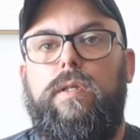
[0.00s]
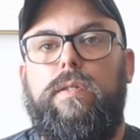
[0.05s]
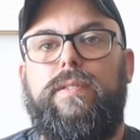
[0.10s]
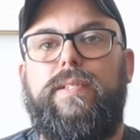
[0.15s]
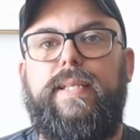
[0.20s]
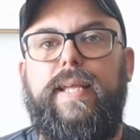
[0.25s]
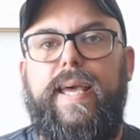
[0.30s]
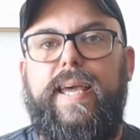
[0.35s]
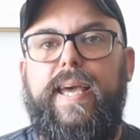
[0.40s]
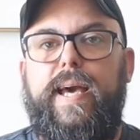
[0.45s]

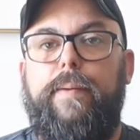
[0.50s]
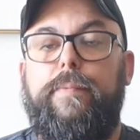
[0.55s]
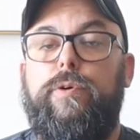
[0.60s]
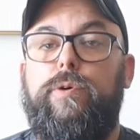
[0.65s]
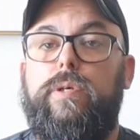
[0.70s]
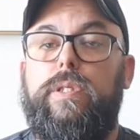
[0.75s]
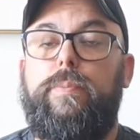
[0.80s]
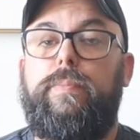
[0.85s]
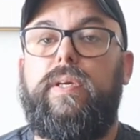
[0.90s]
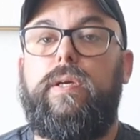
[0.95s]
Today I'm
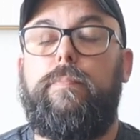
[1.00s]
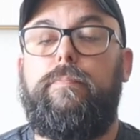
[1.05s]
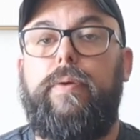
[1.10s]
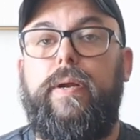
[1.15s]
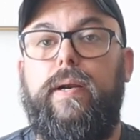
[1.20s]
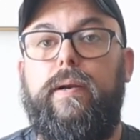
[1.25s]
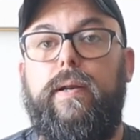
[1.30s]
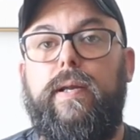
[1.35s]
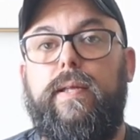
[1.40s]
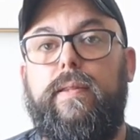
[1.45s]
going to be
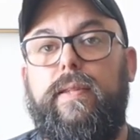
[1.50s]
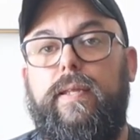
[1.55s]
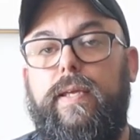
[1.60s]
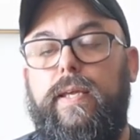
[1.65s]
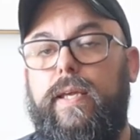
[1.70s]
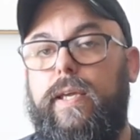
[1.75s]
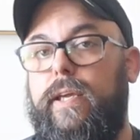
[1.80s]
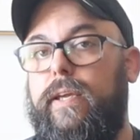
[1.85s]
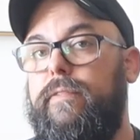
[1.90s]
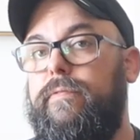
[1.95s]
comparing
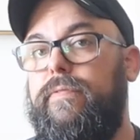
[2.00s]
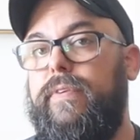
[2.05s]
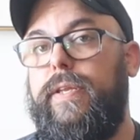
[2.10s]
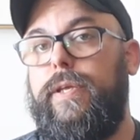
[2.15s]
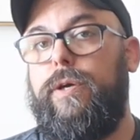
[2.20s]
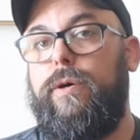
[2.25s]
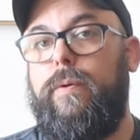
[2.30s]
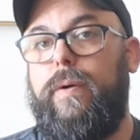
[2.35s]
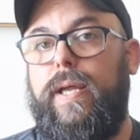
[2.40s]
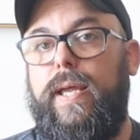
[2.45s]
the
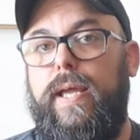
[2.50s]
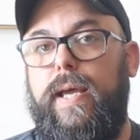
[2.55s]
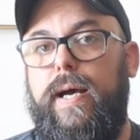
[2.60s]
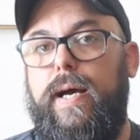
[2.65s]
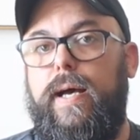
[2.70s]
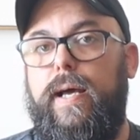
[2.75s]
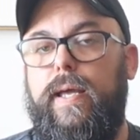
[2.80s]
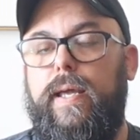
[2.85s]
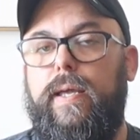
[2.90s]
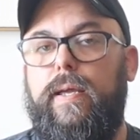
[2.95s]
InVideo
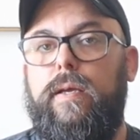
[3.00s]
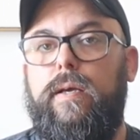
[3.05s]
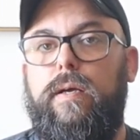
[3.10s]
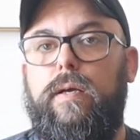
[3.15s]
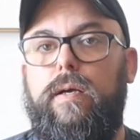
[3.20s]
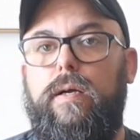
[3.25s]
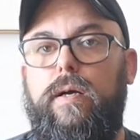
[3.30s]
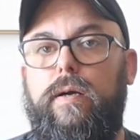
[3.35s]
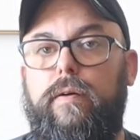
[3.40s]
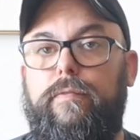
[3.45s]
AI
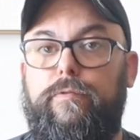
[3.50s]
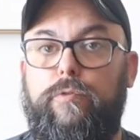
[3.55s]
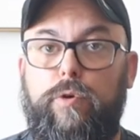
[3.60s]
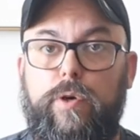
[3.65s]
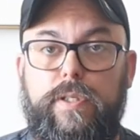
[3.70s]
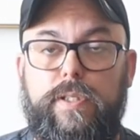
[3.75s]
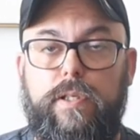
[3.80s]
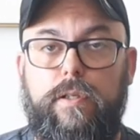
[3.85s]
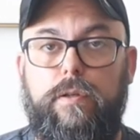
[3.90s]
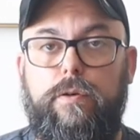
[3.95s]

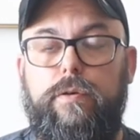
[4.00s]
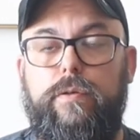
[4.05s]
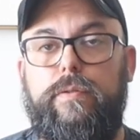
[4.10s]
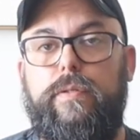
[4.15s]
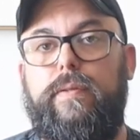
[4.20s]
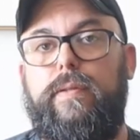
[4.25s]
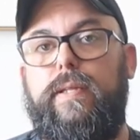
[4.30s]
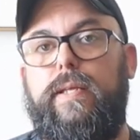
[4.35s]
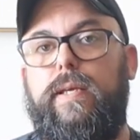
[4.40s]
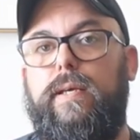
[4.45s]
voice clone
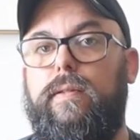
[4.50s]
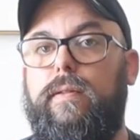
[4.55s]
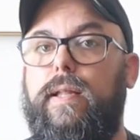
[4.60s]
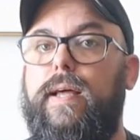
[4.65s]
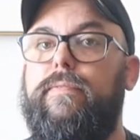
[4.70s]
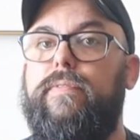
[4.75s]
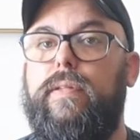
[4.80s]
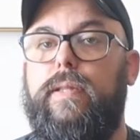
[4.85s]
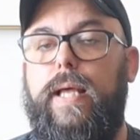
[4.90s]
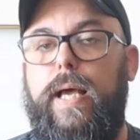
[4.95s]
to the
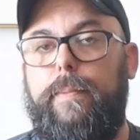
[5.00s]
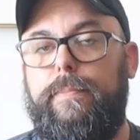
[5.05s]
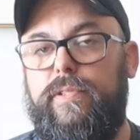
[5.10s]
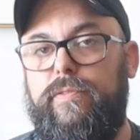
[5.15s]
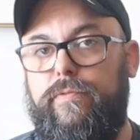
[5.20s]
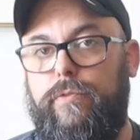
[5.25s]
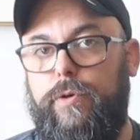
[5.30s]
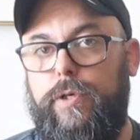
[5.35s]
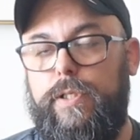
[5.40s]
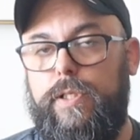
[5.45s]

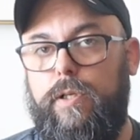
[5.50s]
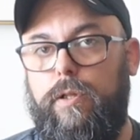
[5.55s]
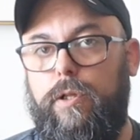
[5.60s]
ElevenLabs voice